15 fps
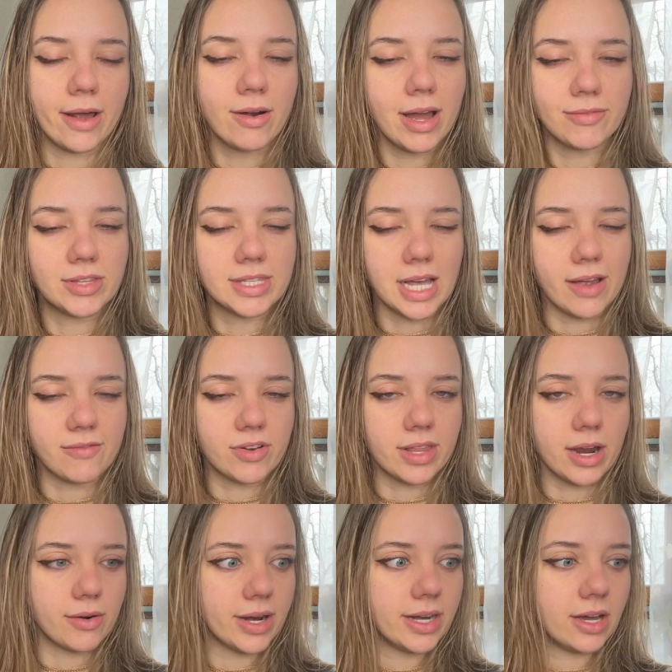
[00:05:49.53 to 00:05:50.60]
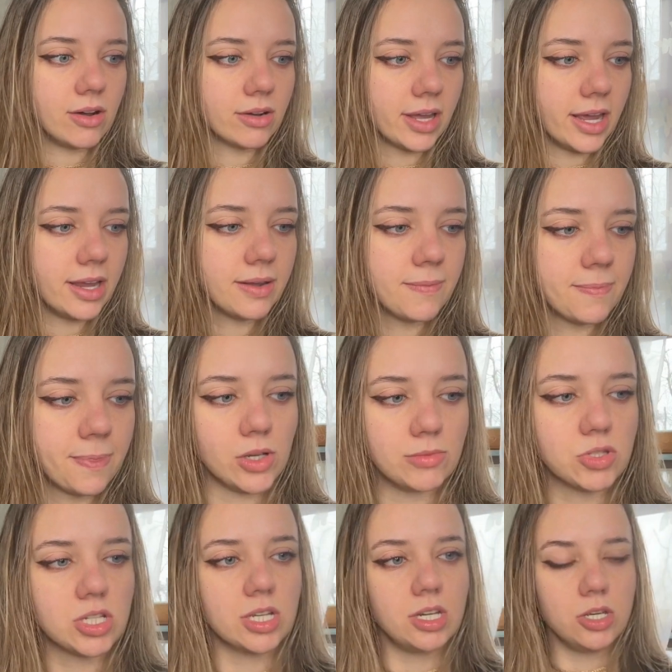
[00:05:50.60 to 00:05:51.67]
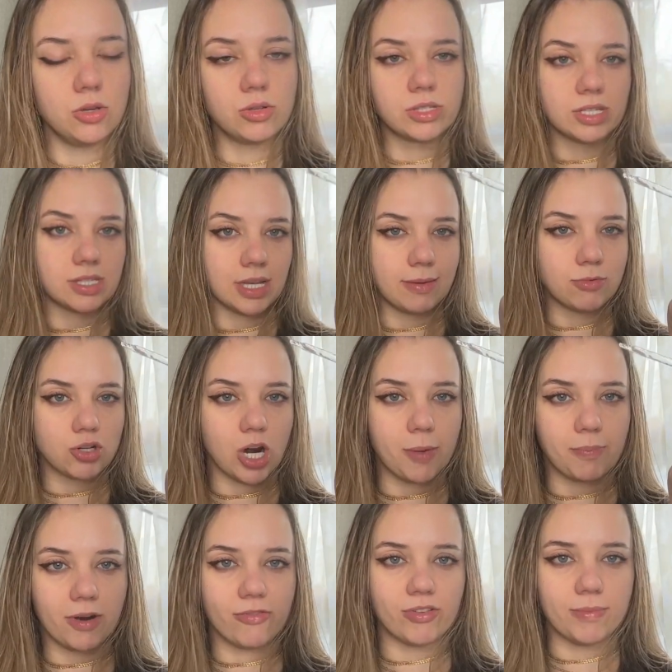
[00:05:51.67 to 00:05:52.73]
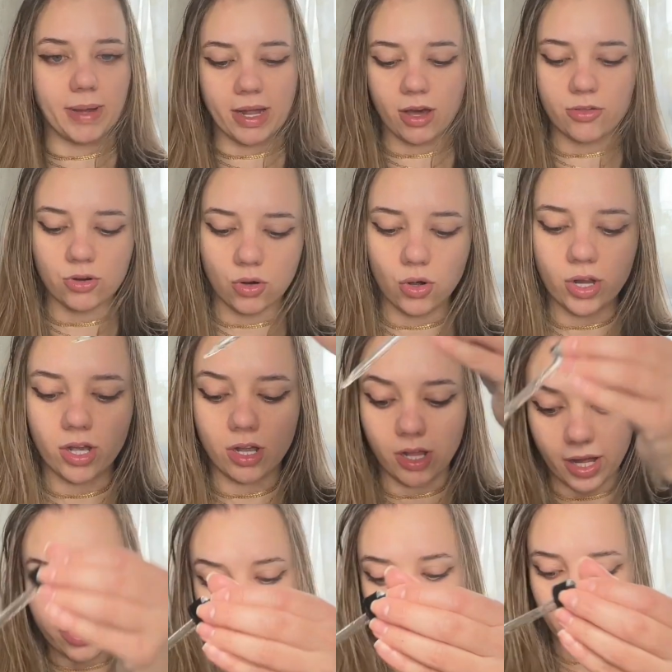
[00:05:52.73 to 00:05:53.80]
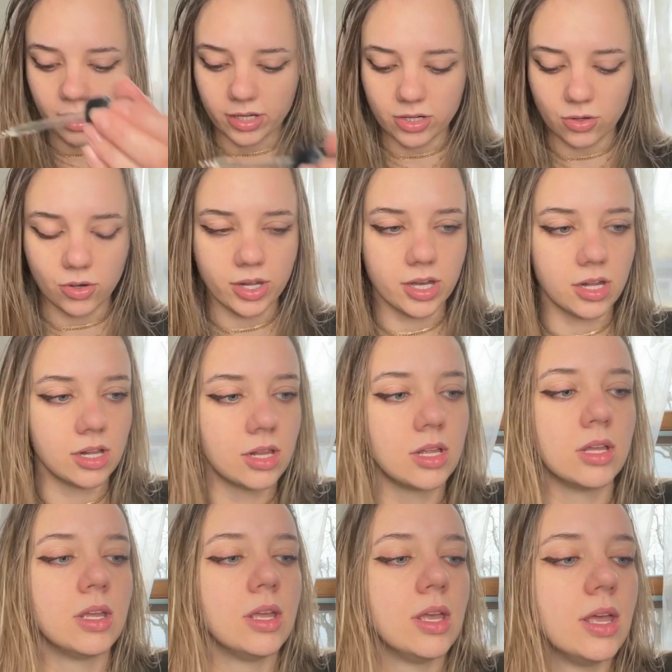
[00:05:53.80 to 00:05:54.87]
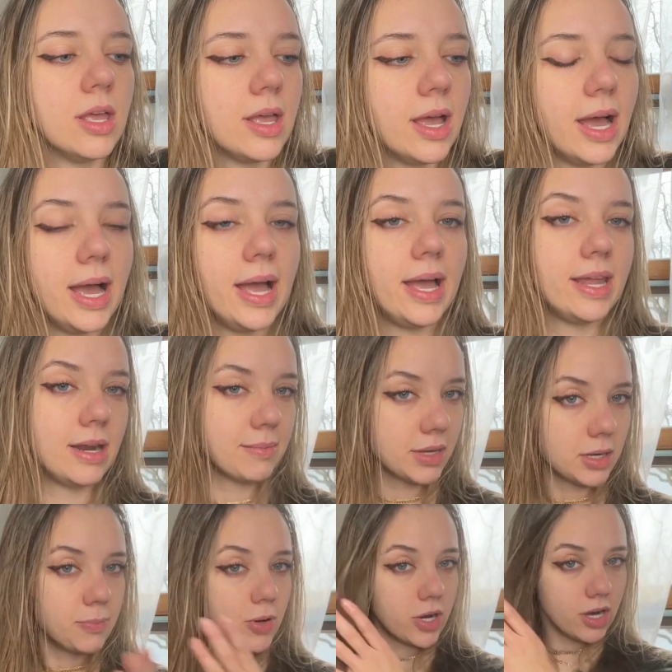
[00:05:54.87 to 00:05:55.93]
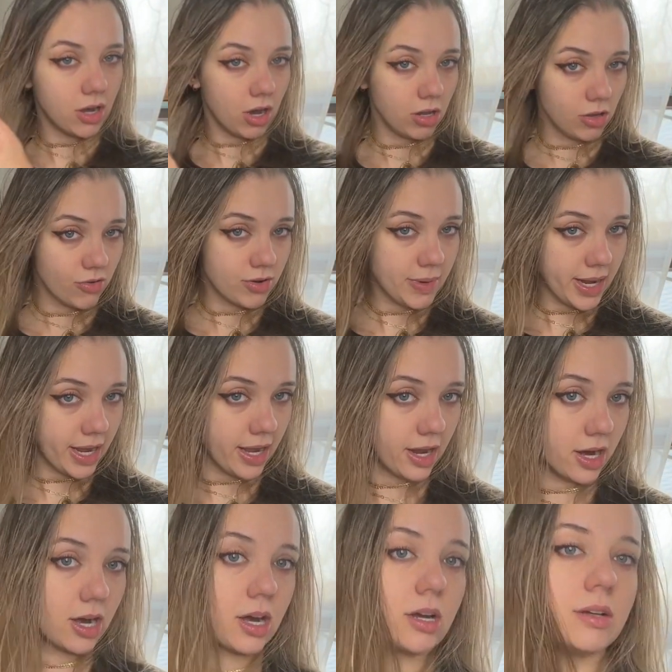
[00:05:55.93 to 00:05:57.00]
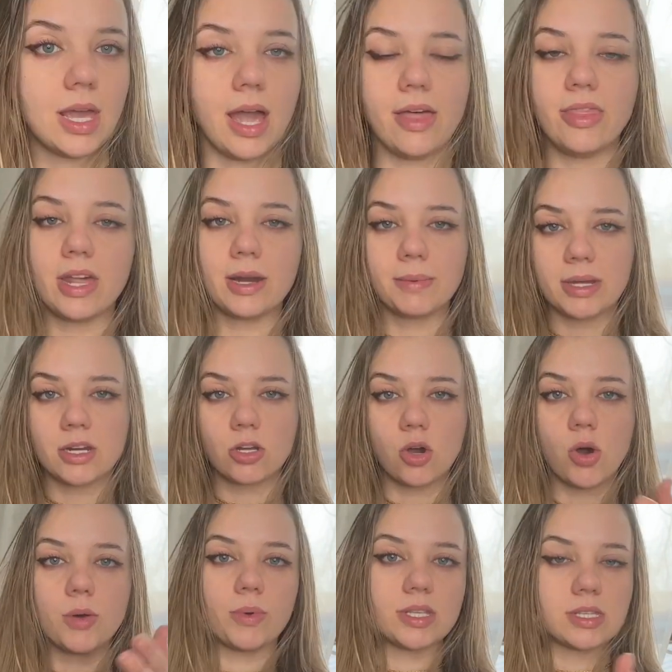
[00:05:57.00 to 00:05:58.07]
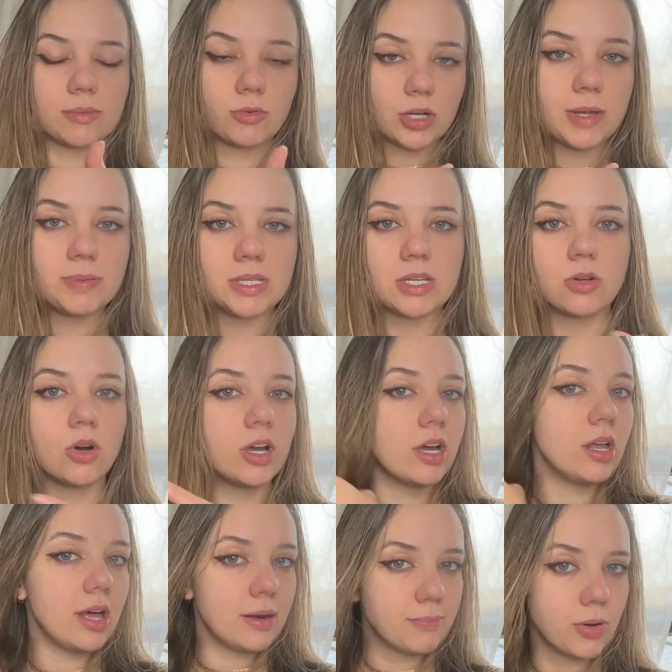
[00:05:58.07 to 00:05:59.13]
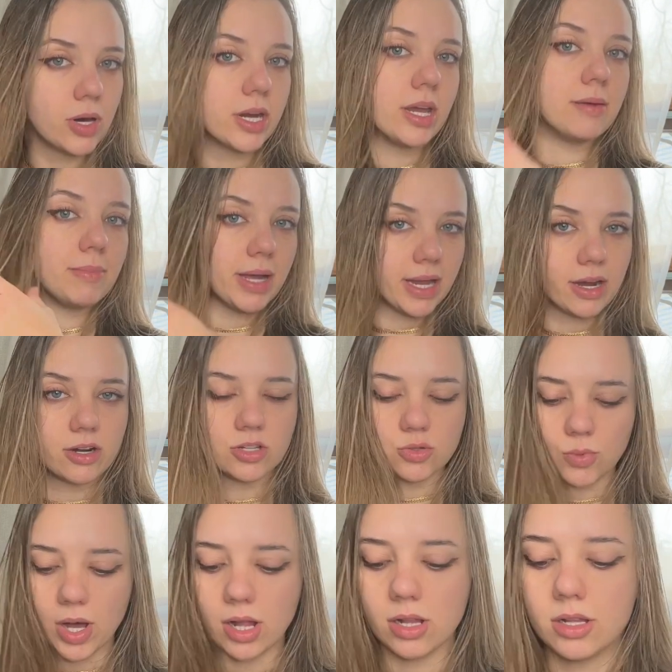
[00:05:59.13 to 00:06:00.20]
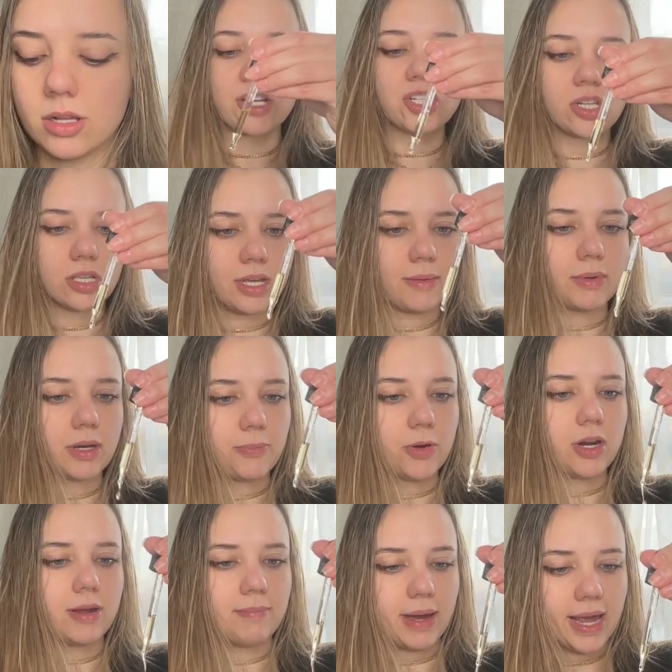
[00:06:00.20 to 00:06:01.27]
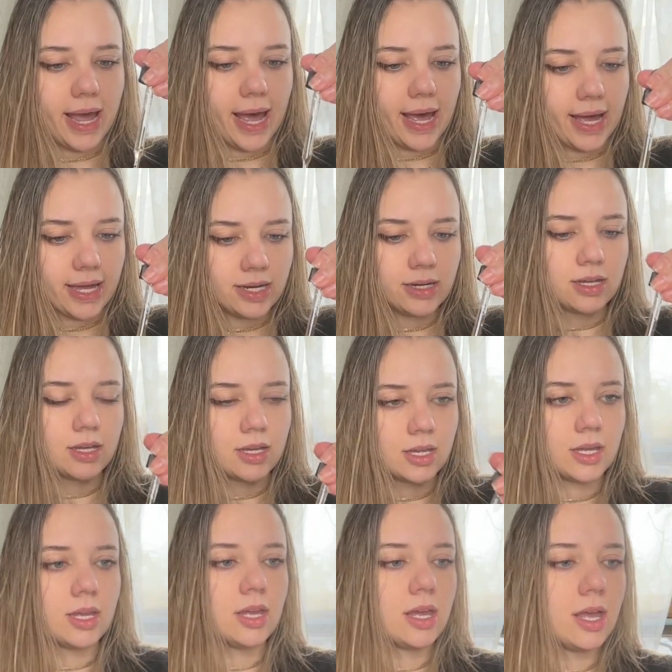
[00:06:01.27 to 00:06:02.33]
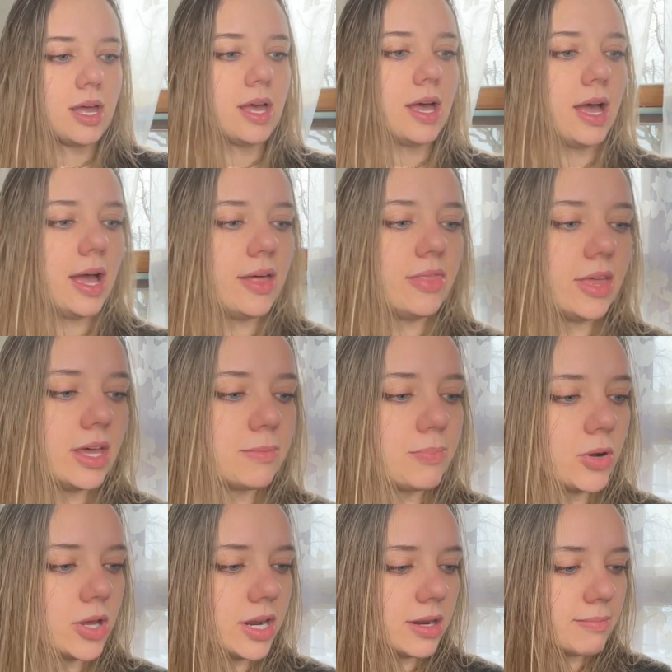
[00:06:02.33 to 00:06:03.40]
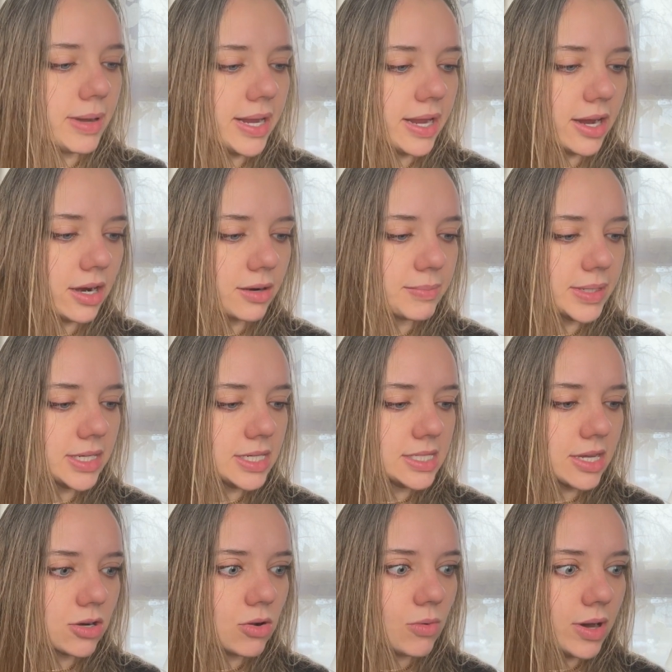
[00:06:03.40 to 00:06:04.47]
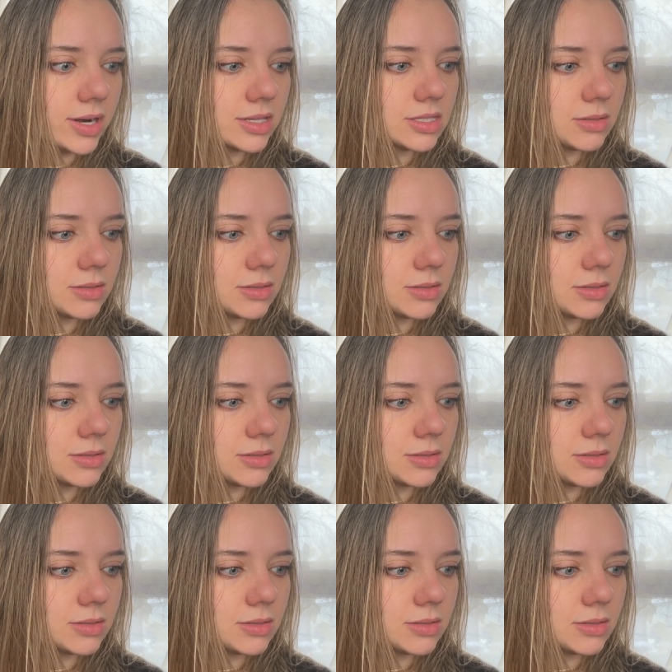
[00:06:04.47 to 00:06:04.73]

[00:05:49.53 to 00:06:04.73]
don't have the time for that right now, okay? I'm just gonna use the same dropper from my other oil in the argan oil, and I'm gonna put it all over my hair, and then I'm gonna go in with some grapeseed oil and put it in my hair as well. Actually, I'm gonna put it in my hand and then put it in my hair because I don't want it to